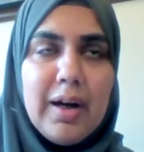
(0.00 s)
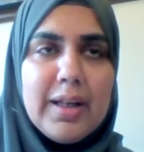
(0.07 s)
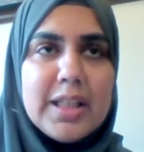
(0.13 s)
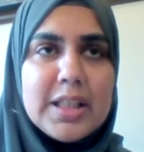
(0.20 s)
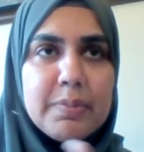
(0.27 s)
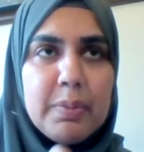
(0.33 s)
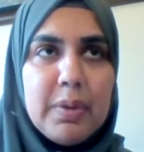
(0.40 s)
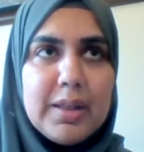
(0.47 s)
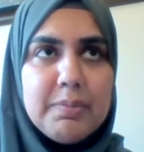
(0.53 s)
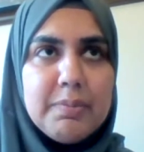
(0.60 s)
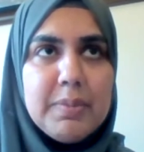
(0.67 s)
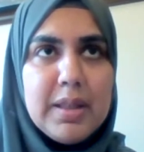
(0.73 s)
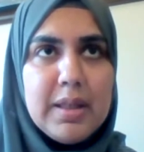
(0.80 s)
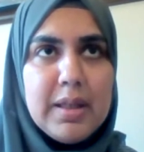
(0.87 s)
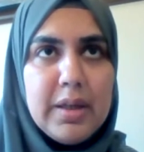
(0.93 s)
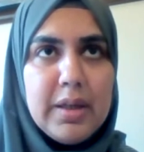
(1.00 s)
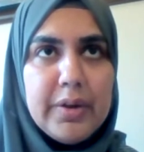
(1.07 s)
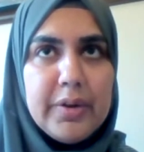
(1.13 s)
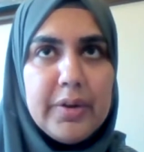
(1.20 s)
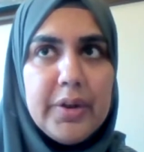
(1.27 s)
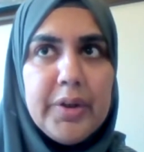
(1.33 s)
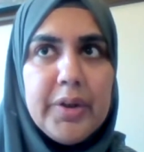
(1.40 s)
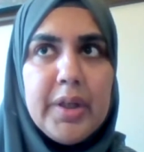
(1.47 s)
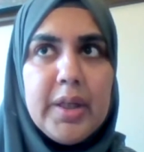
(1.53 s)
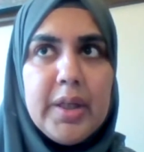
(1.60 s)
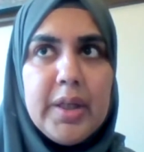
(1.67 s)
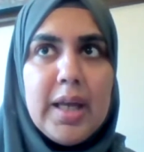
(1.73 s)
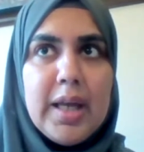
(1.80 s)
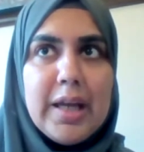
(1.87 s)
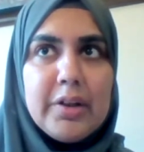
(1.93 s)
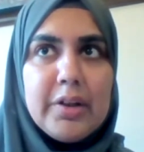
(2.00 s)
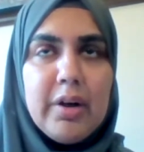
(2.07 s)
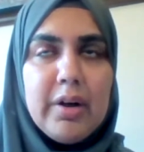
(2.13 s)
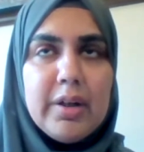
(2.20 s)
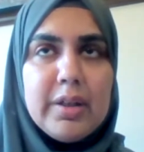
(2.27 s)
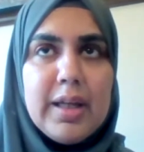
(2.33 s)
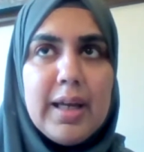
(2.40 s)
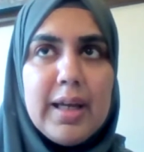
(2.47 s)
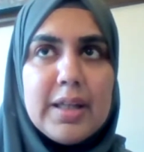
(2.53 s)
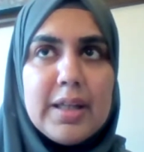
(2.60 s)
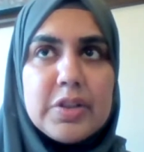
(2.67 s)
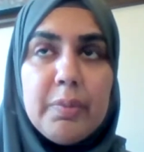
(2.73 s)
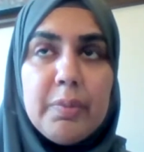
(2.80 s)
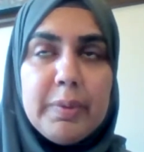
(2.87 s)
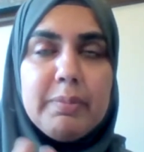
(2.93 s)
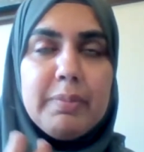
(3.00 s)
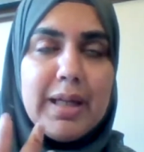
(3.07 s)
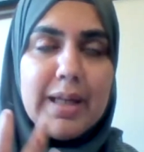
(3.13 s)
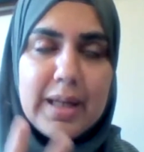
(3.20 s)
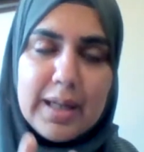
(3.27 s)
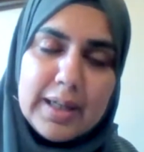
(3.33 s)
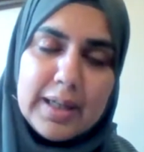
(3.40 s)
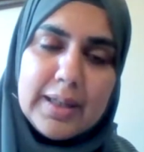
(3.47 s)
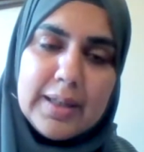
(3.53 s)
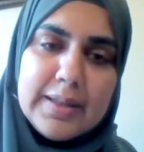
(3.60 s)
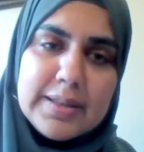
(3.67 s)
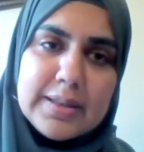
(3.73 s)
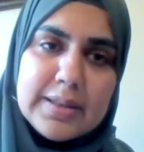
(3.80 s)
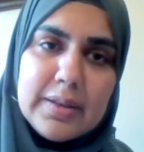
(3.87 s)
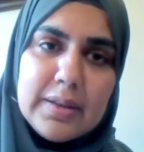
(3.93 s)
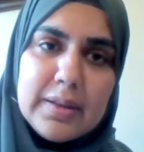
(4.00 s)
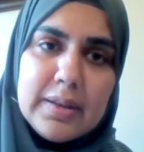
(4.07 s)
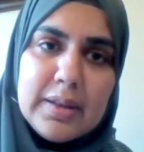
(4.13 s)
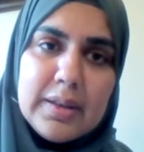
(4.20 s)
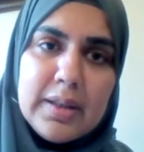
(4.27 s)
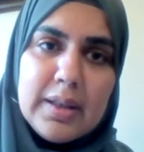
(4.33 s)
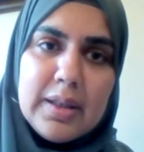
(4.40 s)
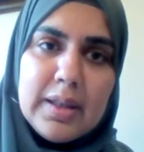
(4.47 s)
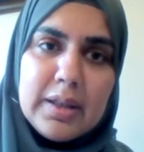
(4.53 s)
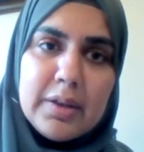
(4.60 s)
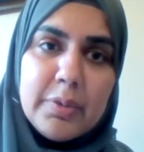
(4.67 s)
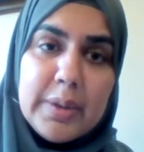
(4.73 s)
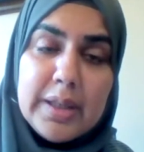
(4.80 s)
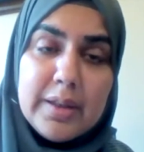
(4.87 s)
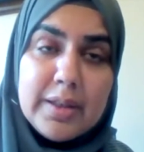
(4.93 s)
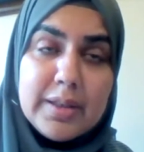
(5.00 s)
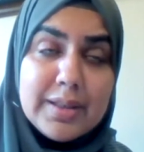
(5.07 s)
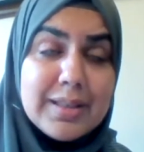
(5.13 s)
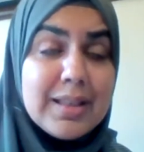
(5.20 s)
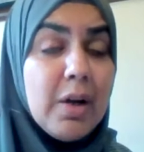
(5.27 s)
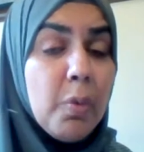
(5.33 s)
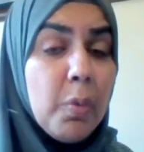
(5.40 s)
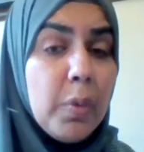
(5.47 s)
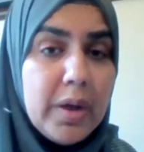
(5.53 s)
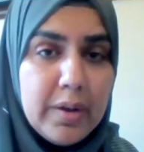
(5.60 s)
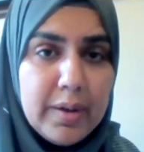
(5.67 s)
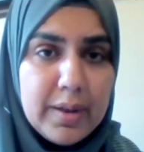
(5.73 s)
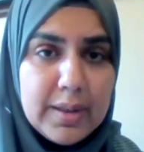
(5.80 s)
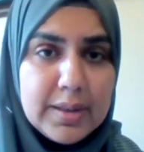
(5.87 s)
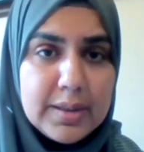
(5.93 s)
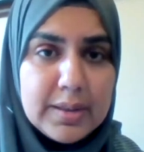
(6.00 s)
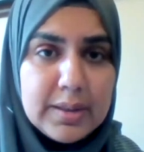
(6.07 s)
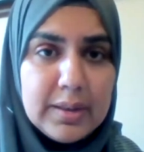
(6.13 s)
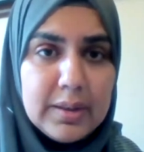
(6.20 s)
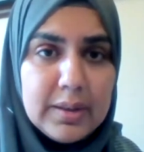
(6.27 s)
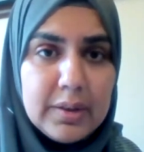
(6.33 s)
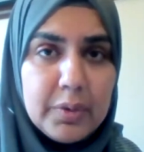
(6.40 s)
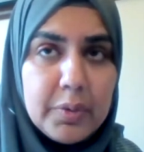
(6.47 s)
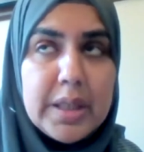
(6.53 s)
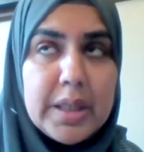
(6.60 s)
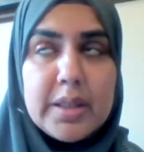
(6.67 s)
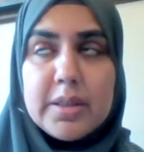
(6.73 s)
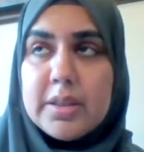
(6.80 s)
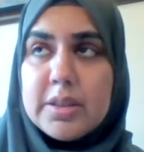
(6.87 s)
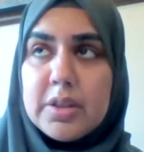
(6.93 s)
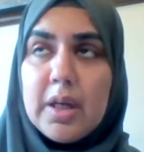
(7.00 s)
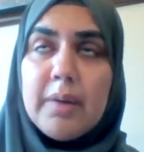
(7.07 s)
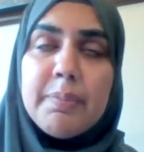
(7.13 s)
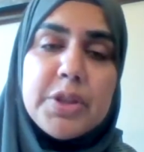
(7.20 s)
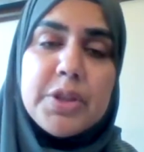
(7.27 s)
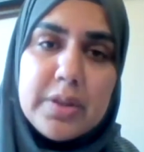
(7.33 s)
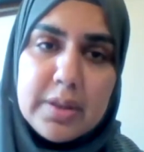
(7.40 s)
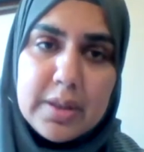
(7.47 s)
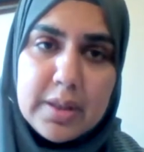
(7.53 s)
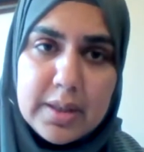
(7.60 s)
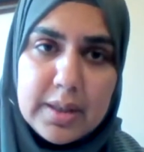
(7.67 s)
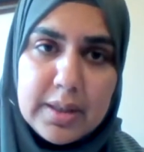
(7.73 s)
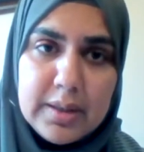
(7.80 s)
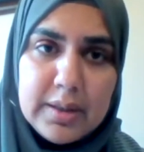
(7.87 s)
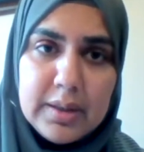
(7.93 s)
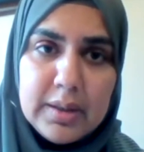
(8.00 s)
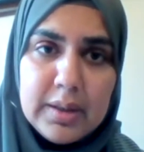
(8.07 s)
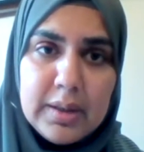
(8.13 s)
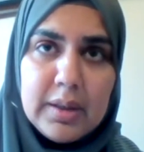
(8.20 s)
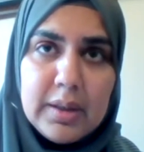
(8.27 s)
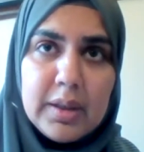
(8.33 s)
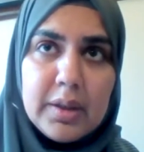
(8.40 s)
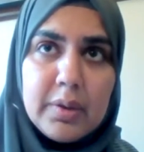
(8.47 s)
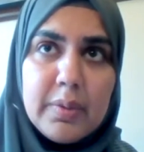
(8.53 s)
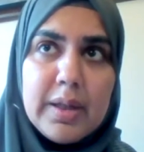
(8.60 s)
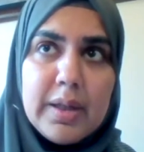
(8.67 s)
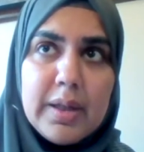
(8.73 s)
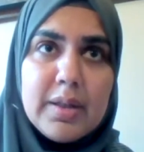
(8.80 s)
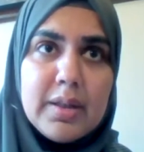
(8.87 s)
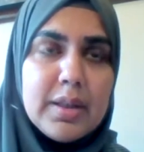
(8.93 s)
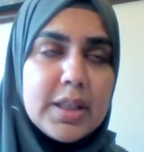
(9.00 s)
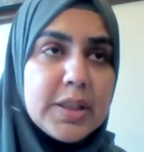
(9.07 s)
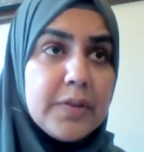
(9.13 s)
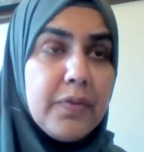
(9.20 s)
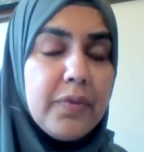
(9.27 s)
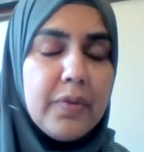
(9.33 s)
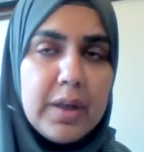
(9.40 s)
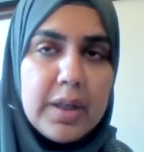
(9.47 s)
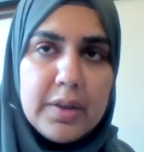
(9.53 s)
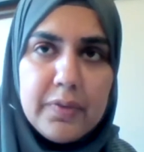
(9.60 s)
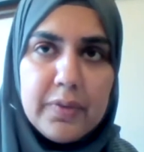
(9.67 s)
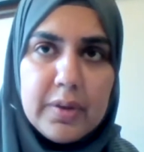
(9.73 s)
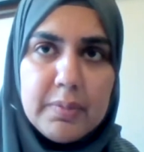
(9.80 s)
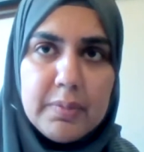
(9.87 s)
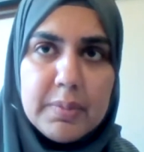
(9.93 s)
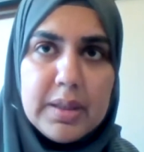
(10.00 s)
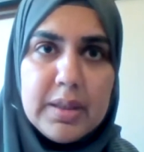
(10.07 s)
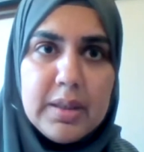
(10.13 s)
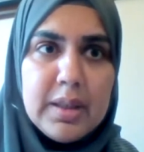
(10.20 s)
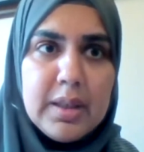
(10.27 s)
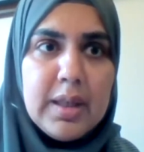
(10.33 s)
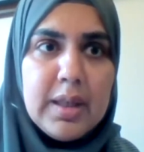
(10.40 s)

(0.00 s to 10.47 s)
has brought me here, and God has opened my eyes, created this awareness, created this opportunity, created this front for me.